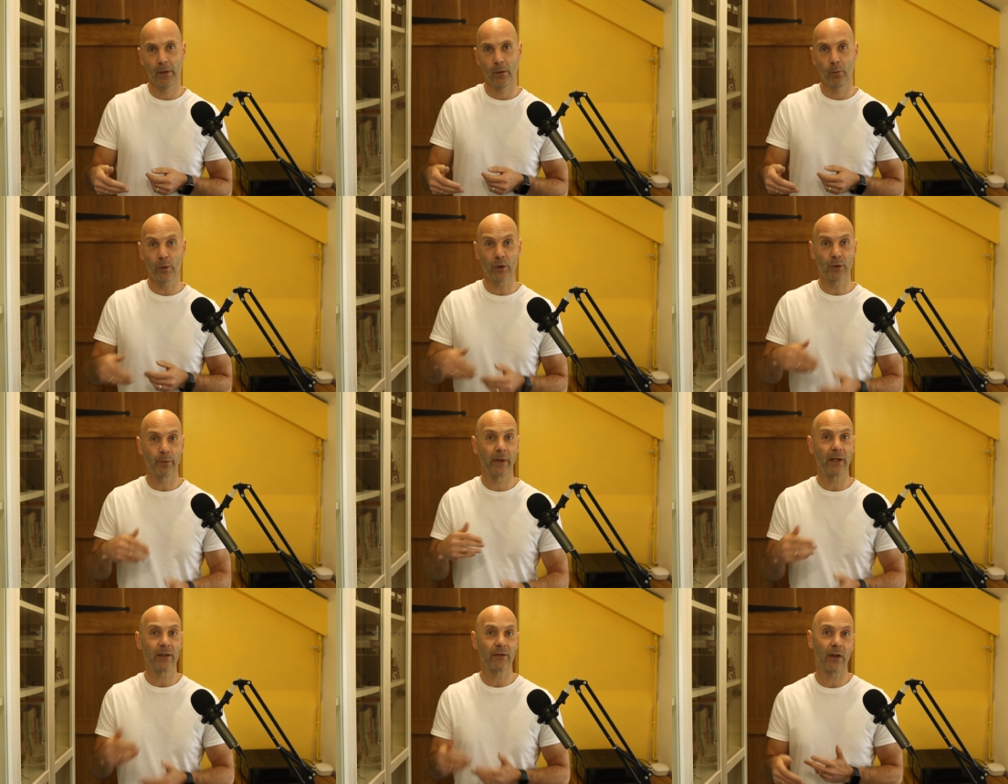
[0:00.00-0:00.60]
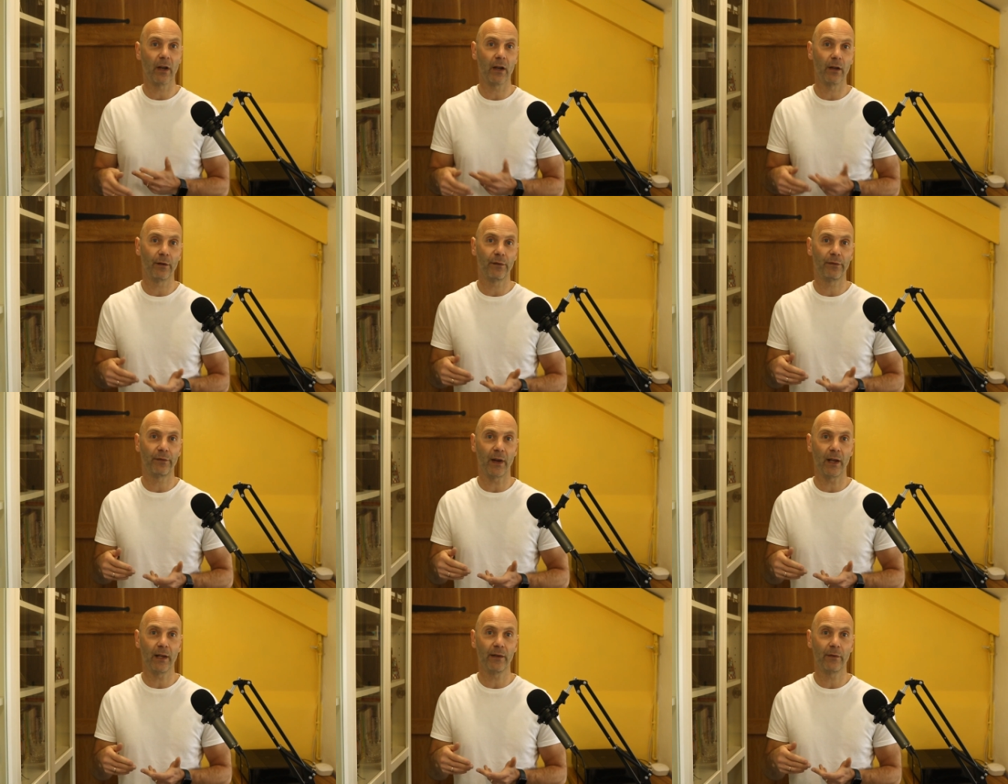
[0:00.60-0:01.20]
which means they're going to
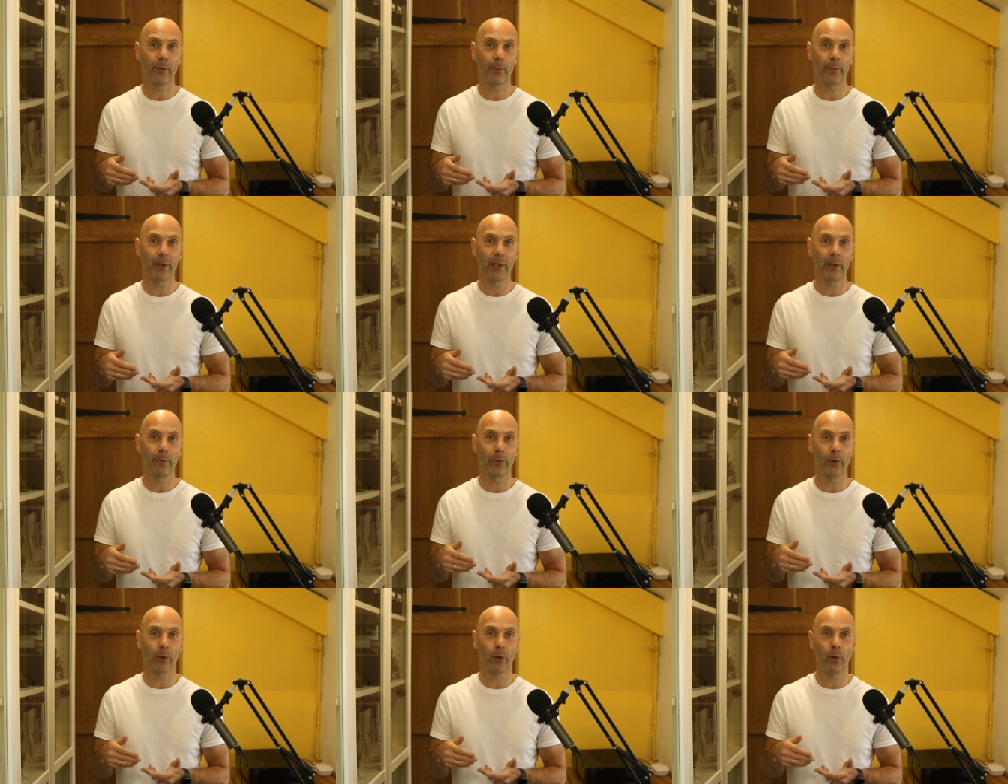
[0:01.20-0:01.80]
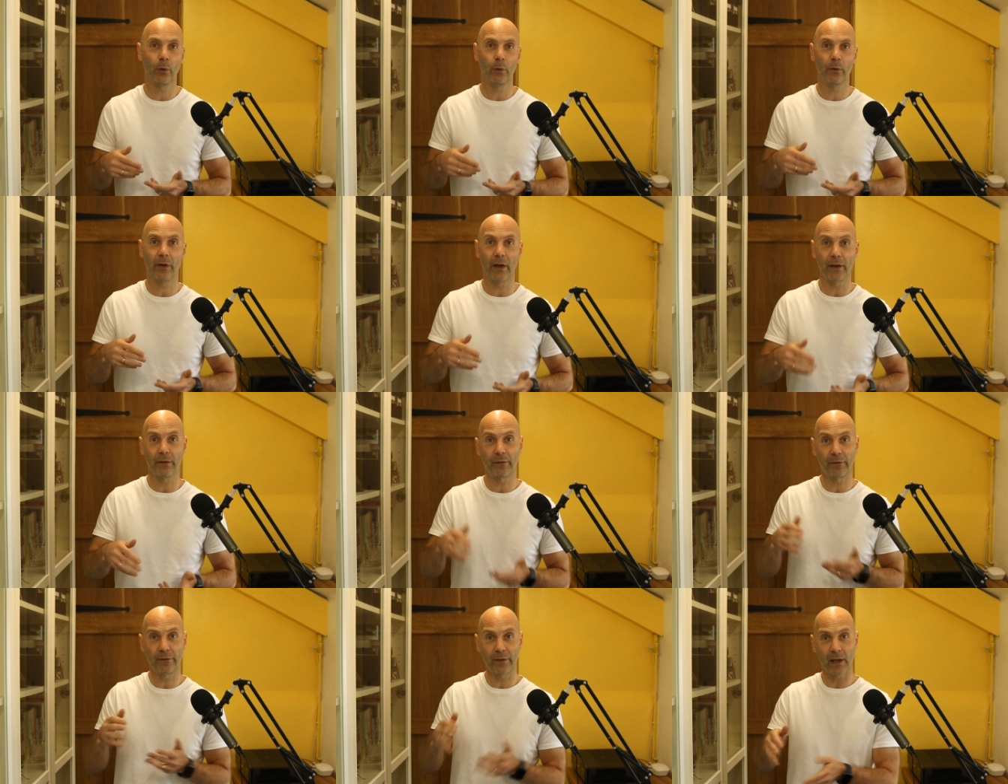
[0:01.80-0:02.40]
favour people who
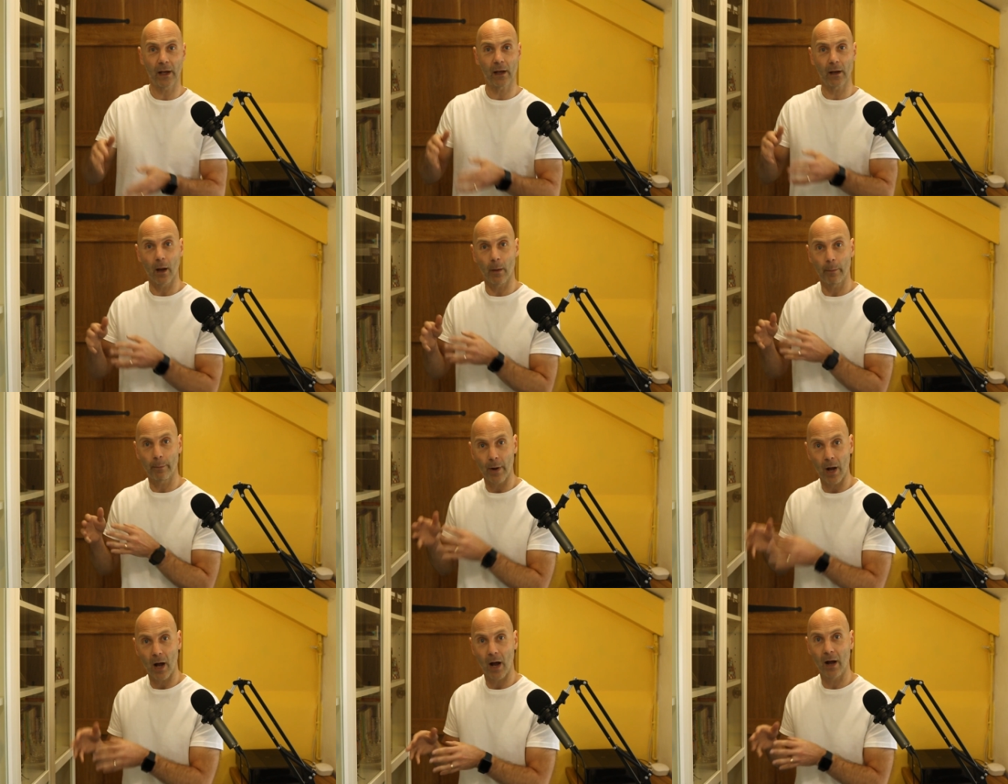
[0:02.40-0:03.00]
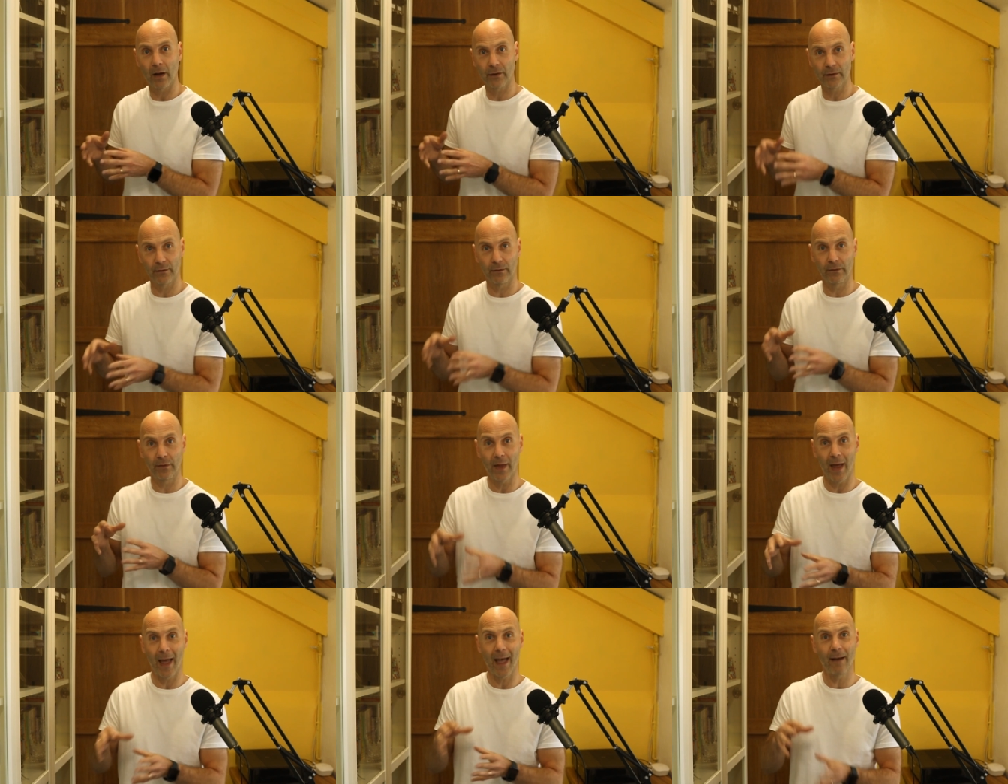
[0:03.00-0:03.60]
they feel are part
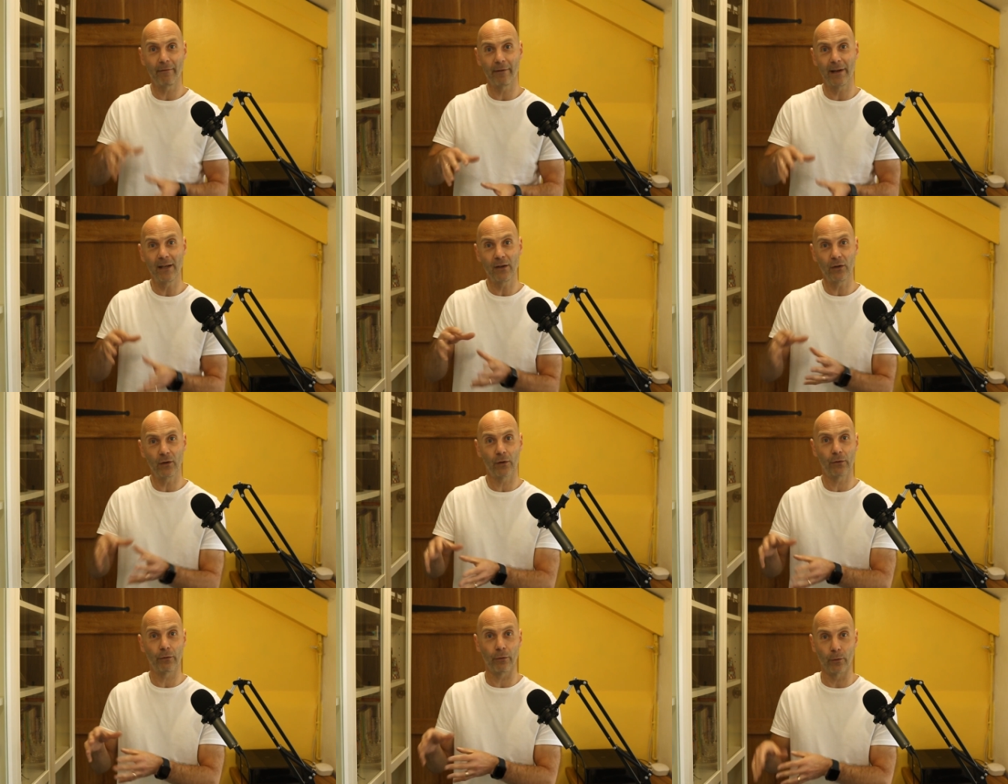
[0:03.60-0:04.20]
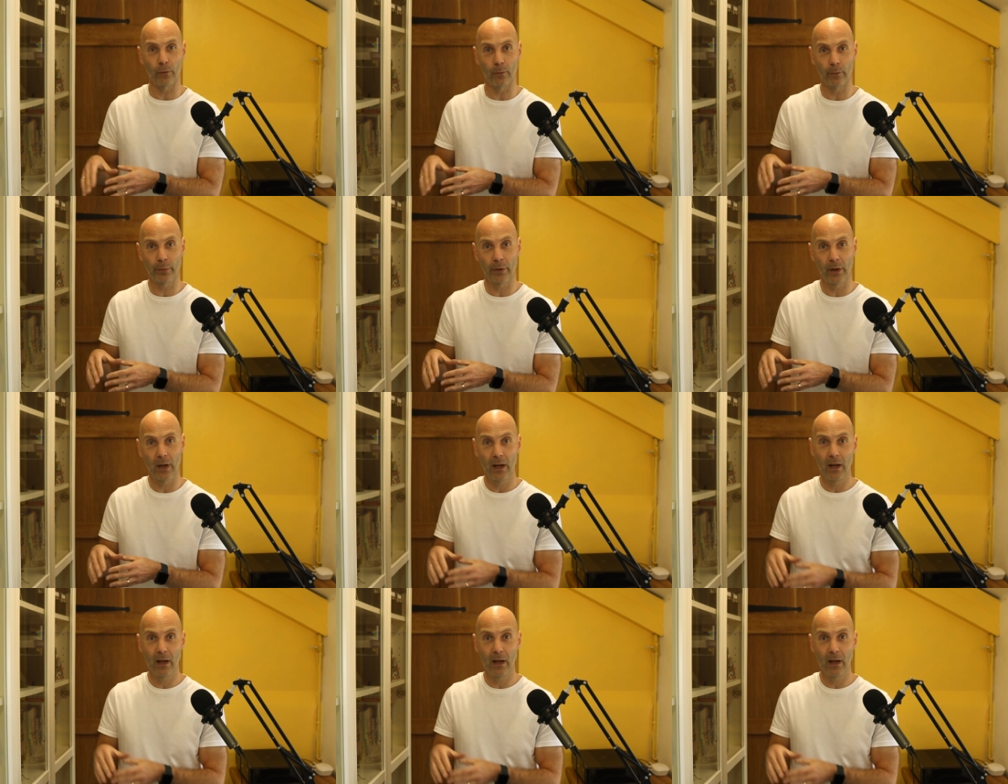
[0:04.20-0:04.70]
of their in group.